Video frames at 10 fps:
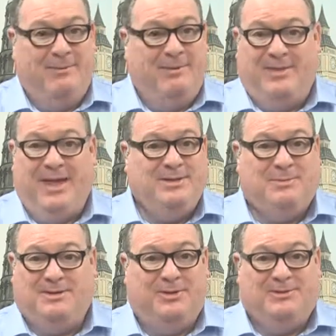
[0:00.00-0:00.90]
That's
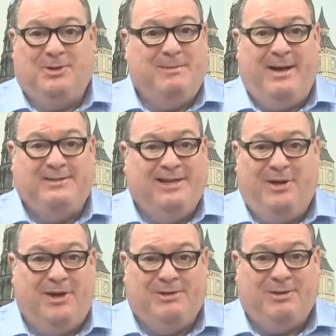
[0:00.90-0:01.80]
what it's all about here
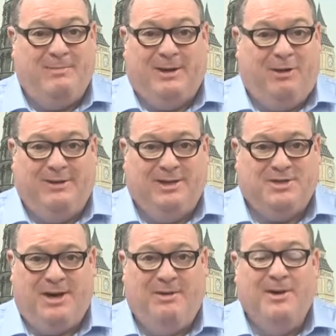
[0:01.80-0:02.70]
on the Great Big Holiday
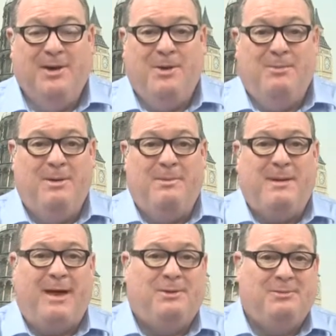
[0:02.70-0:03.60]
Show. We'll be
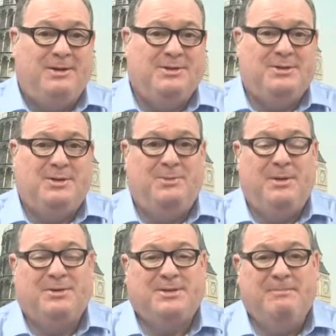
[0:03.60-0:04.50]
back real soon
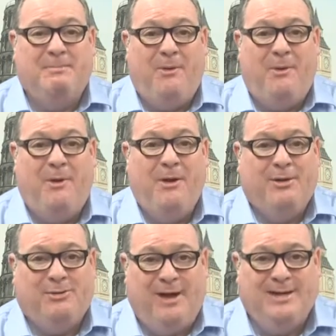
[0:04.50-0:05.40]
with some more
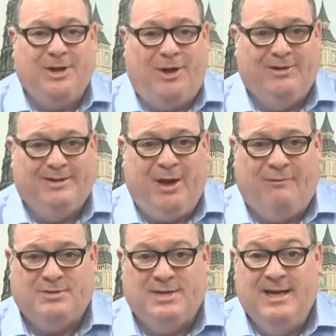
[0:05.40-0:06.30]
great holiday
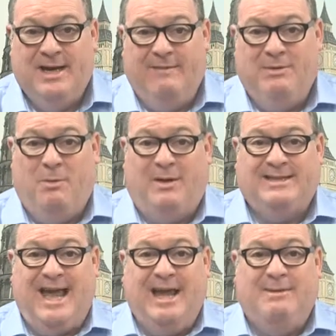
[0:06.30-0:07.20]
offers. If you want
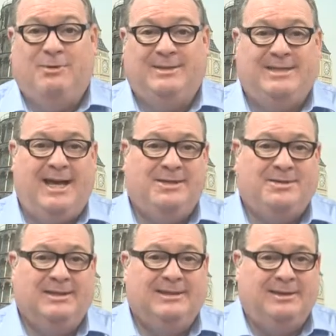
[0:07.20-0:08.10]
any more details,
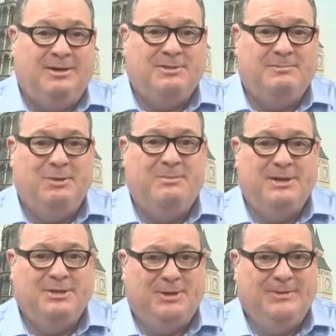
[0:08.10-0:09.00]
go to
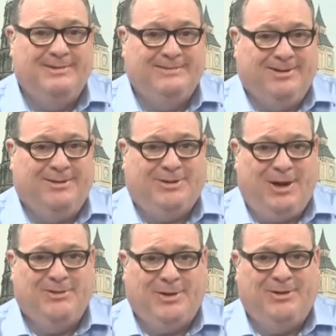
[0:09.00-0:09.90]

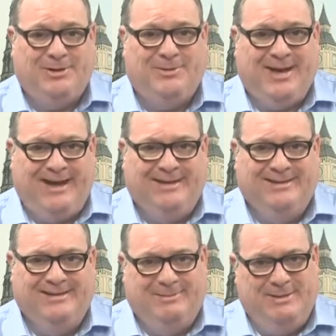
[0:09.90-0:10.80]
bookme2.co.uk. In
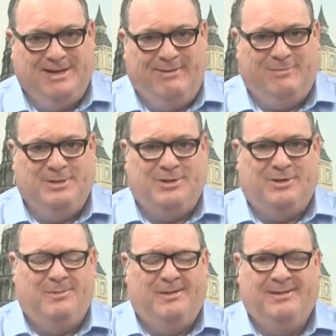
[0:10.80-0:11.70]
the meantime, from me, John
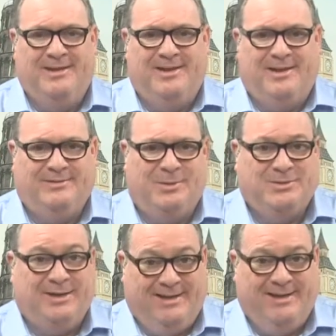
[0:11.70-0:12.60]
Cooper, thanks for
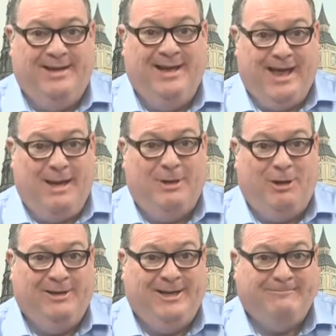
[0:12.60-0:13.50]
watching and happy
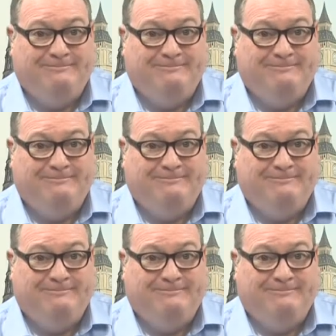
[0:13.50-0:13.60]
holiday.